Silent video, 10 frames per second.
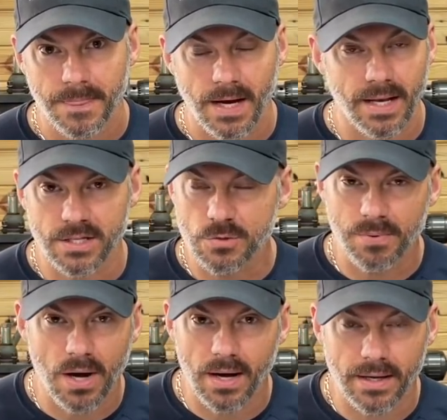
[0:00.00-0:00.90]
I let
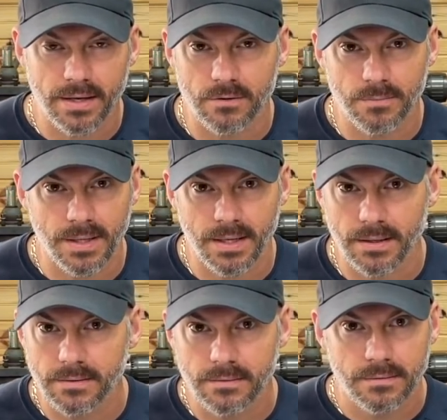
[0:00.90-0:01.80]
Sprott handle
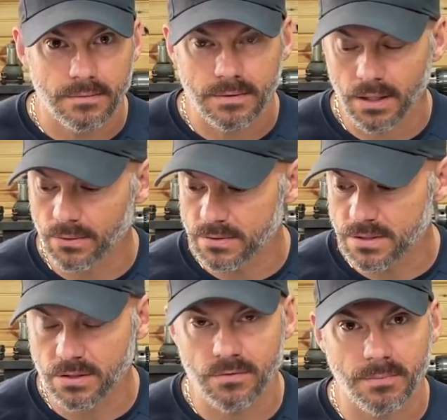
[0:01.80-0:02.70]
my gold and
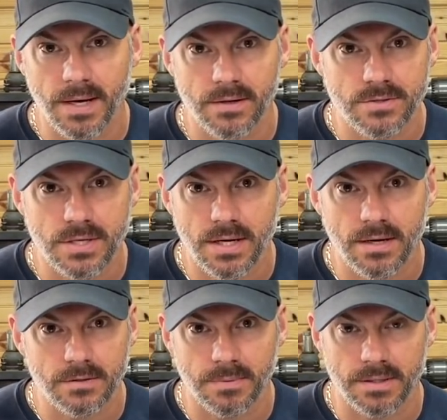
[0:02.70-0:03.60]
silver miner
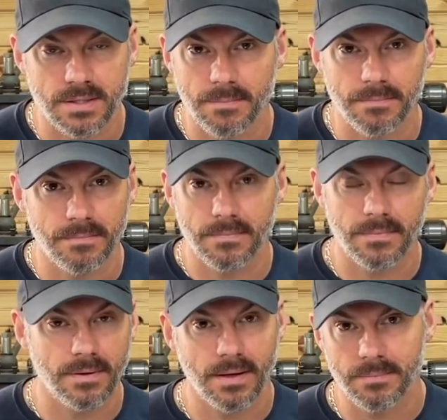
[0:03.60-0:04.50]
stocks because I'm
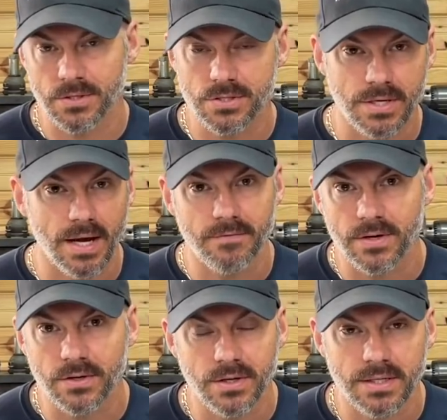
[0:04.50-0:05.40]
just not
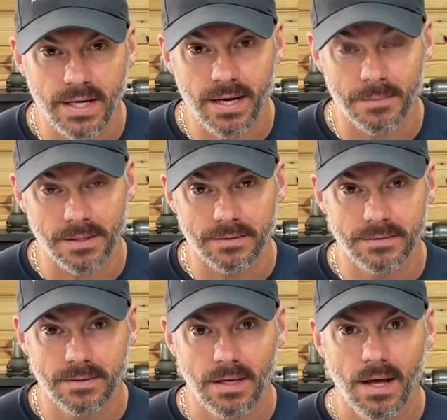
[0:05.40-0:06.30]
very good at timing.
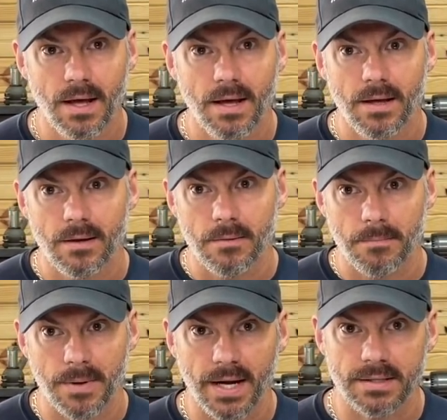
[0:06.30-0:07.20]

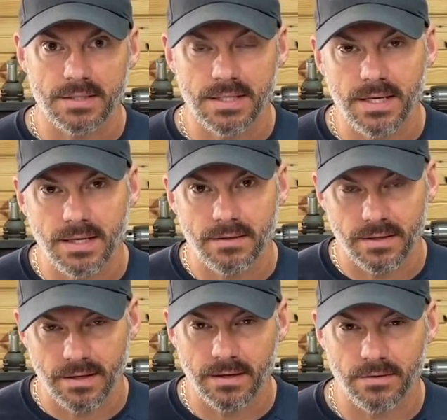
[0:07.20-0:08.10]
but I can see the
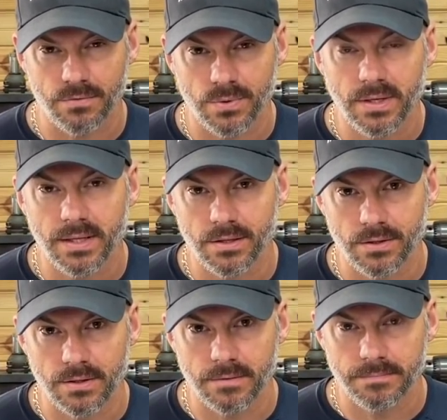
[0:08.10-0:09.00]
narrative really
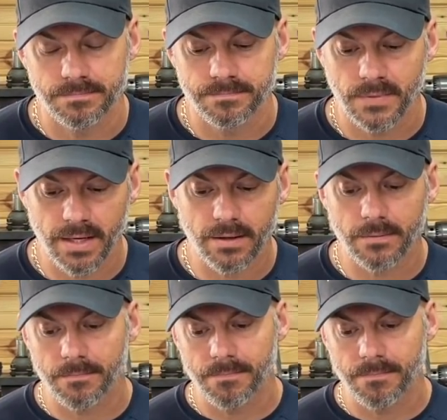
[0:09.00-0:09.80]
good. Now,